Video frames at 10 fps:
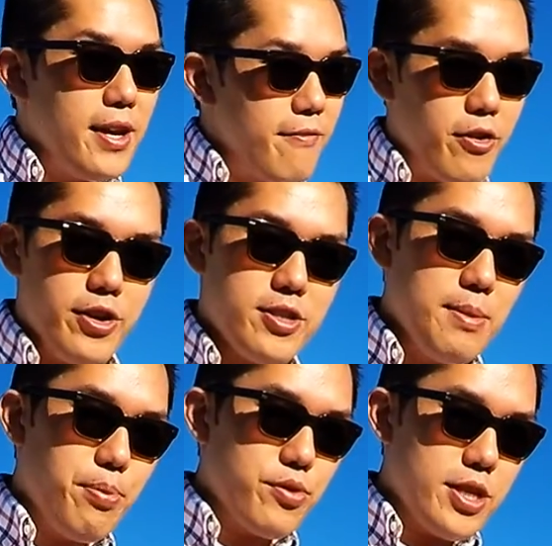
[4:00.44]
very
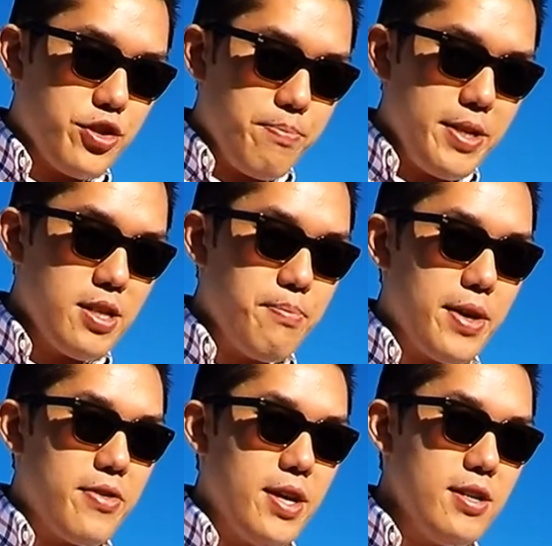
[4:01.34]
simple. Set your beads up
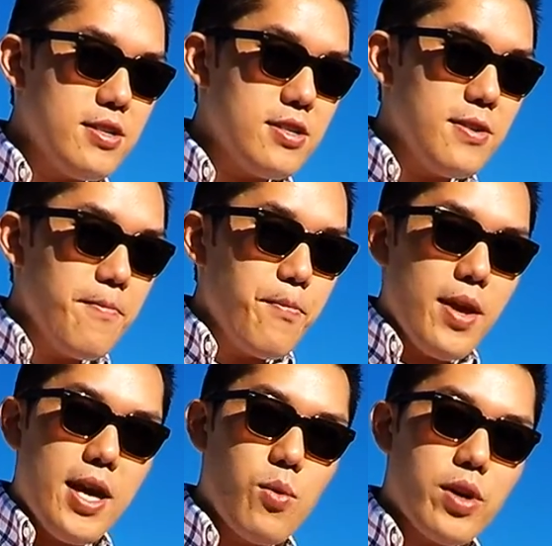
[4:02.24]
like this,
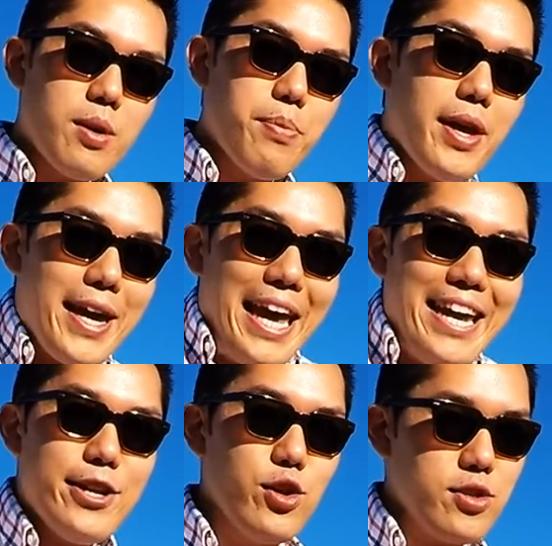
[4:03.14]
and then we're going to play
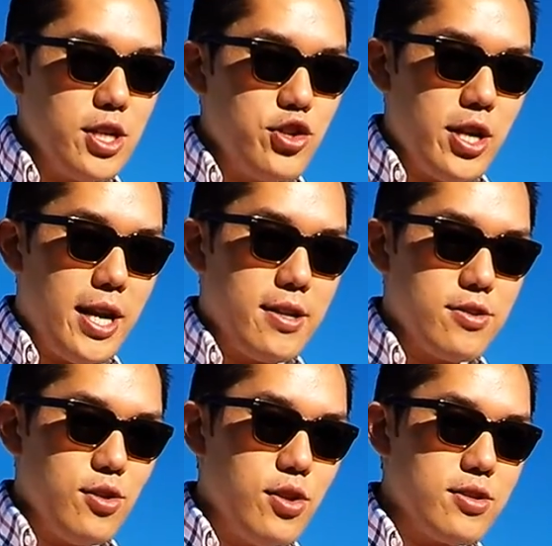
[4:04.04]
8 notes on each hand.
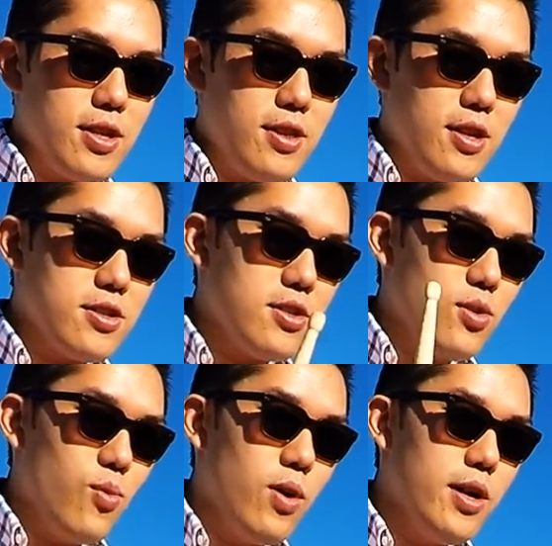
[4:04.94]
So it looks like this.
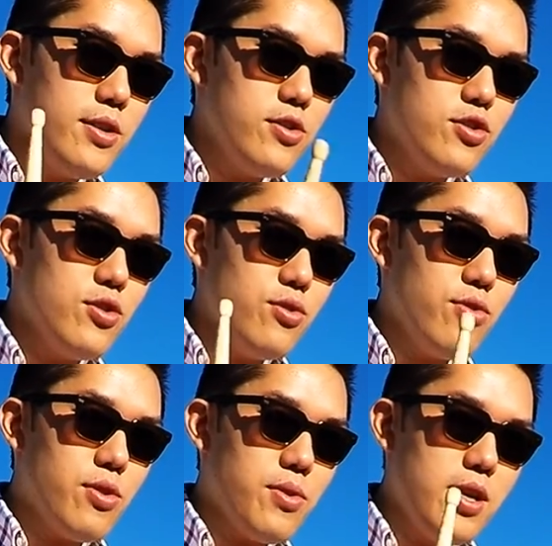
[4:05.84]
1, 2,
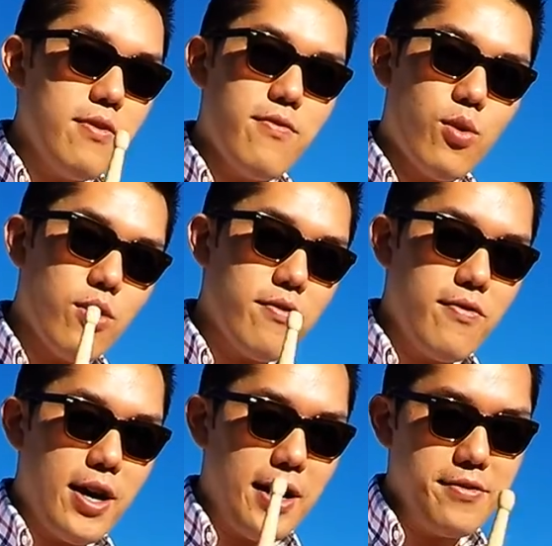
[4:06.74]
3, 4,
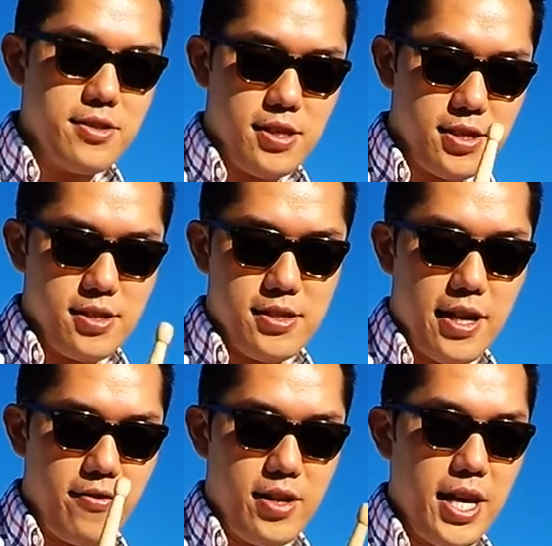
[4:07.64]
5, 6,
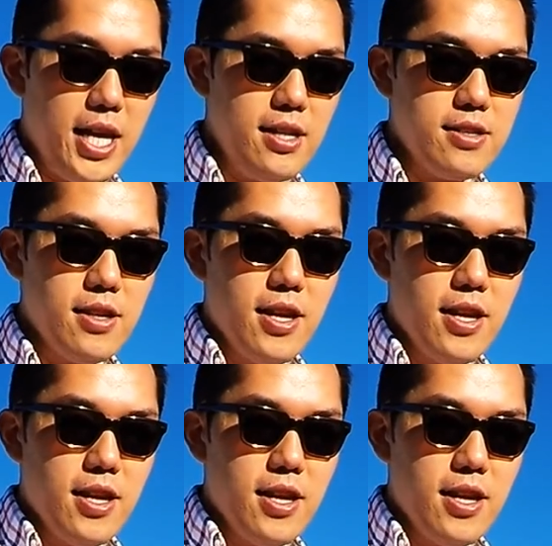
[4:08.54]
7, 8.